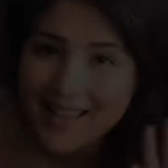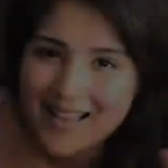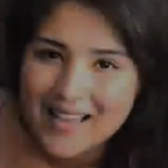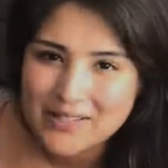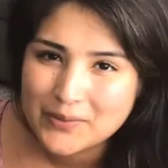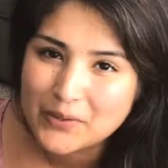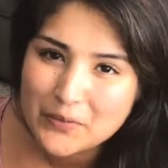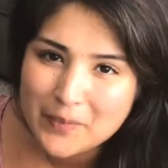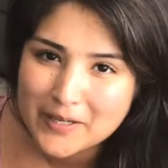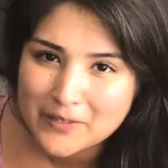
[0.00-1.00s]
Guys,
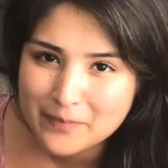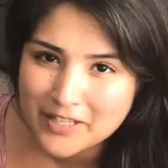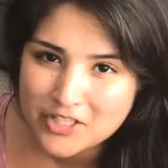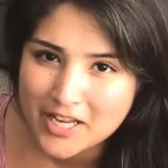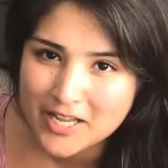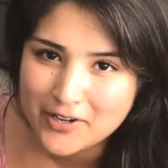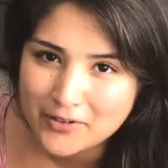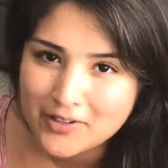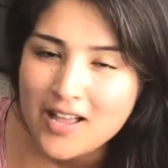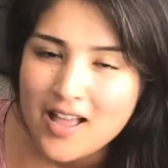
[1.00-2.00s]
welcome back to my
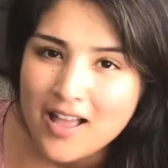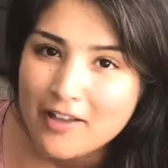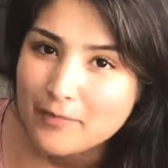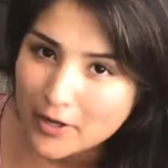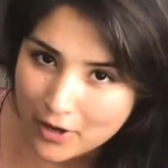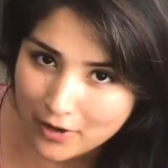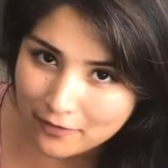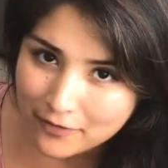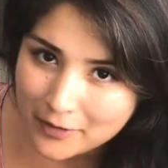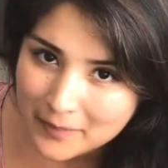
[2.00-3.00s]
channel. I've been
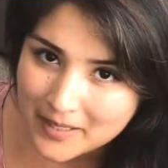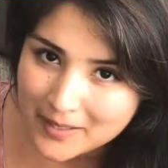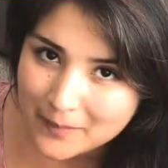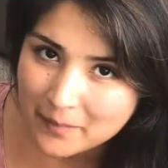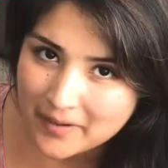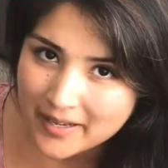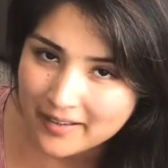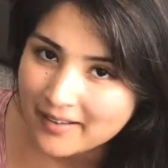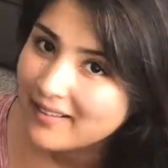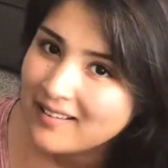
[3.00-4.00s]
gone for a minute,
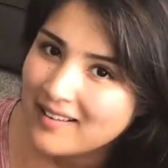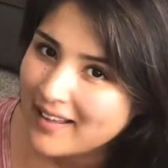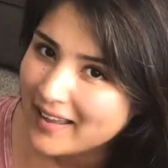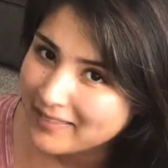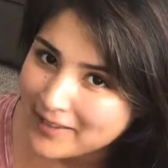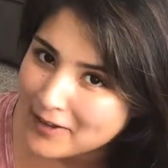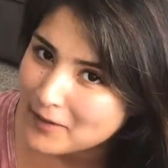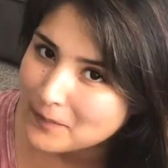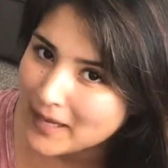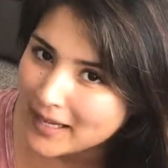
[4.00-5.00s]
but I think
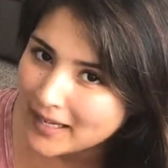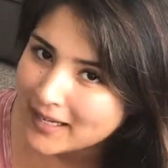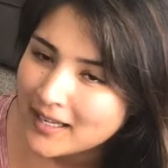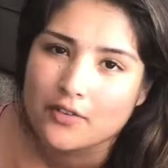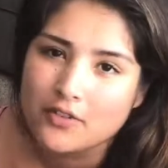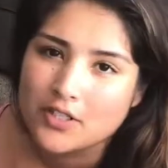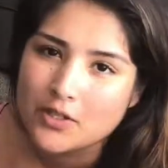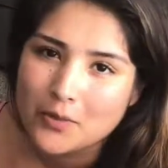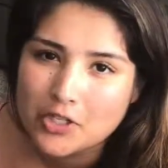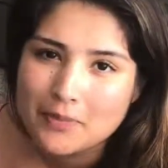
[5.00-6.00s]
I'm back. So if you
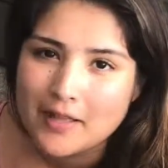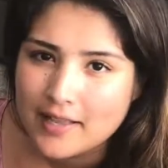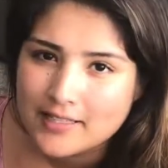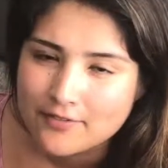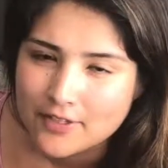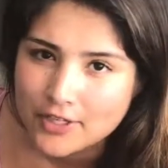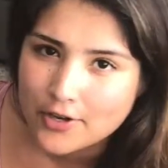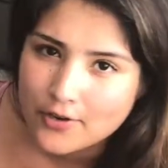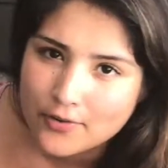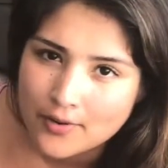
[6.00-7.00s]
didn't watch my last
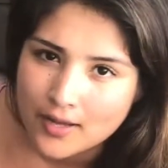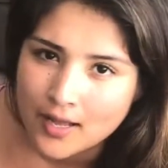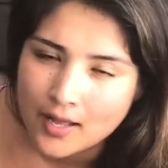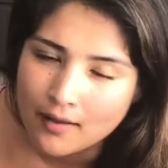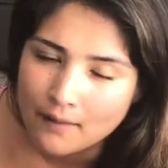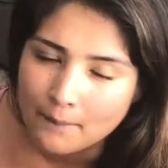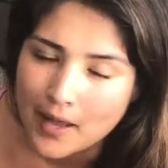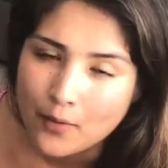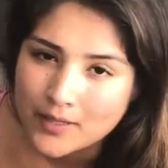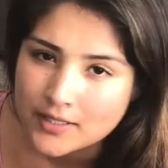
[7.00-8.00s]
video,
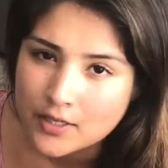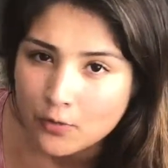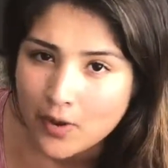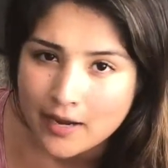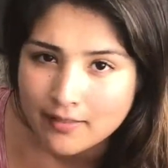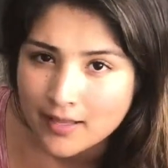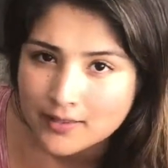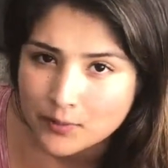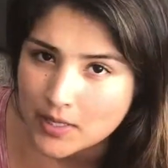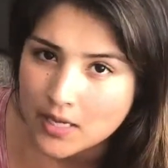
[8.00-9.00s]
I went to Hawaii
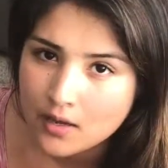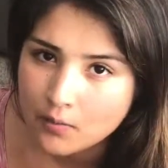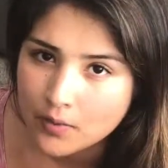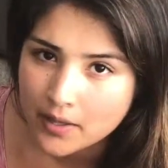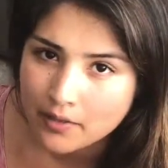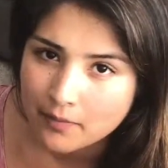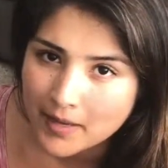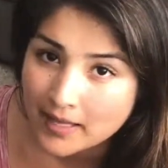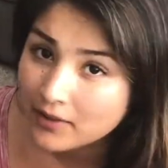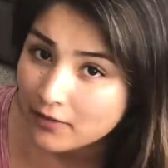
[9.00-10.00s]
last week with
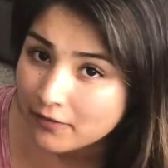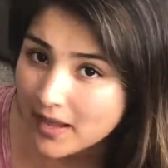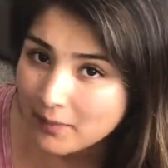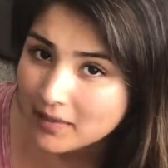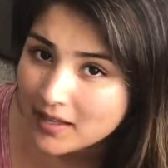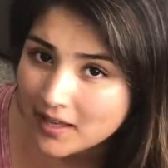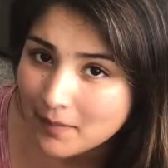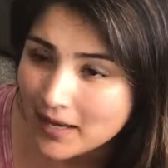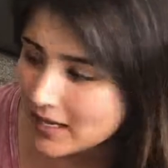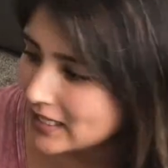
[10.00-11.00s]
my little family,
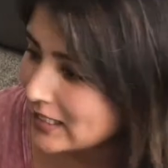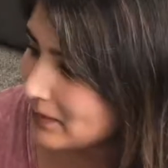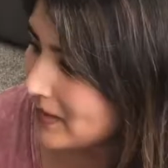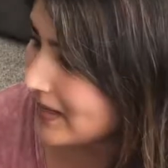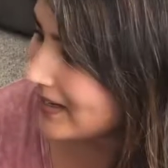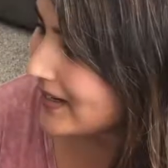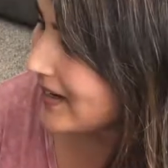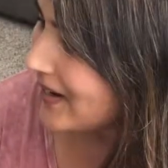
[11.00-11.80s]
my husband,